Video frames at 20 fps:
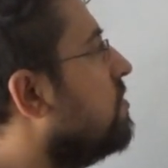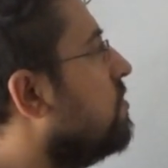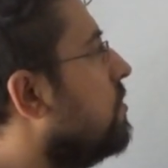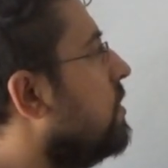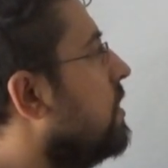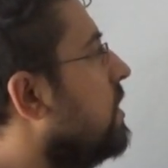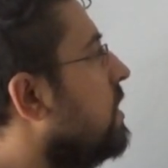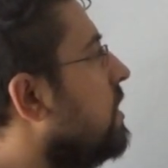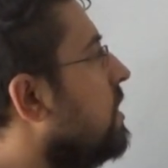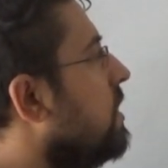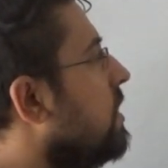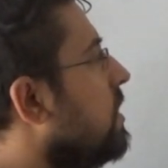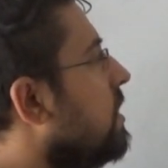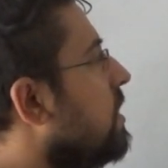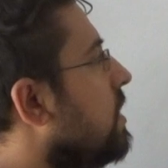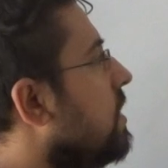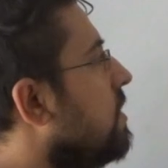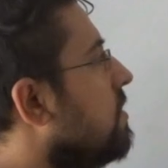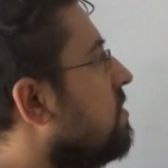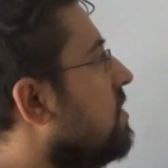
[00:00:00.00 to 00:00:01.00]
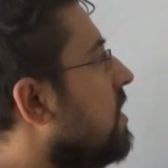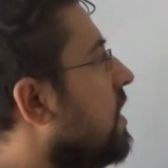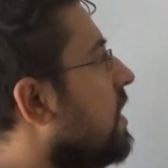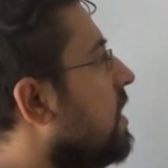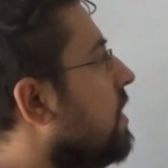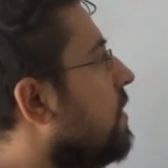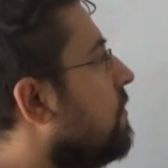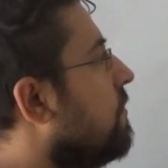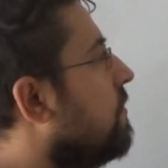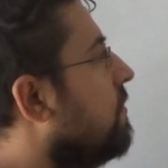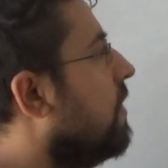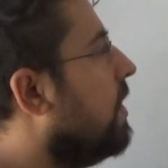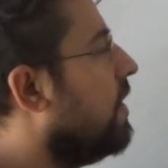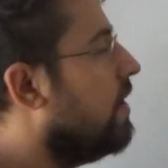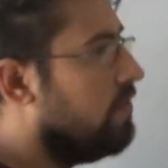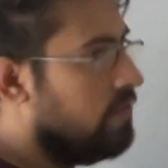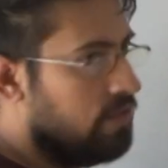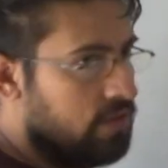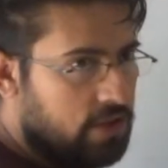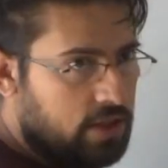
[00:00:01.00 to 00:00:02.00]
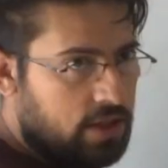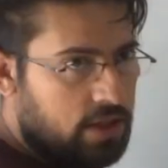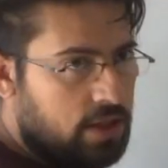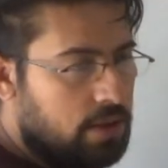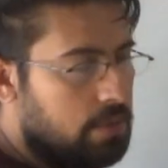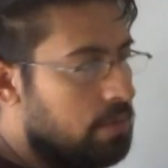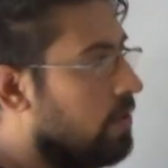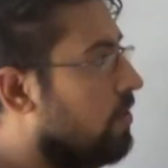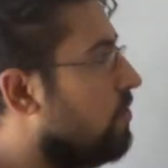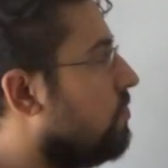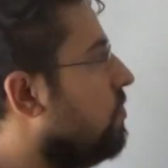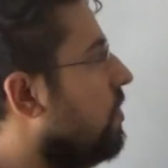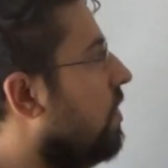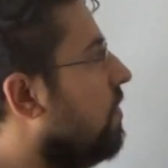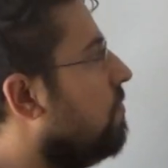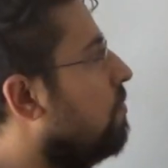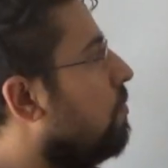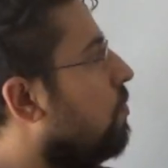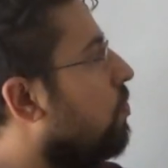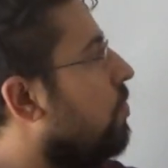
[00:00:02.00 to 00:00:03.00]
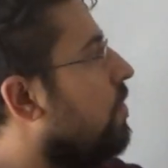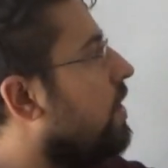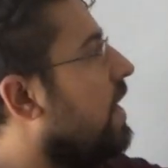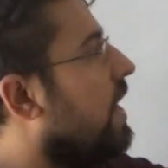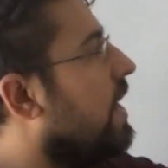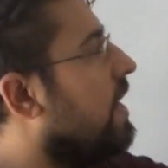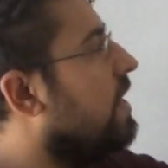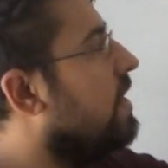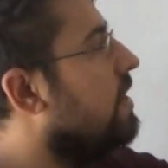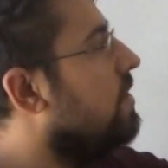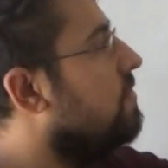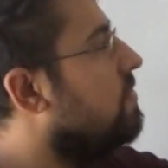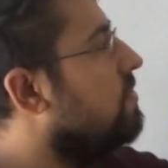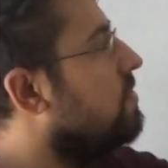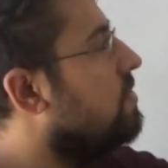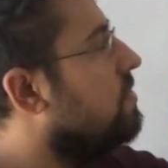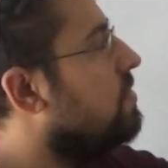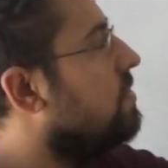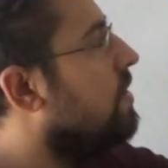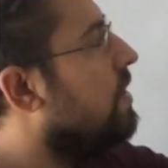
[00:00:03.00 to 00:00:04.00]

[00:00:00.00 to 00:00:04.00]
3 is negative 5 because you have more negatives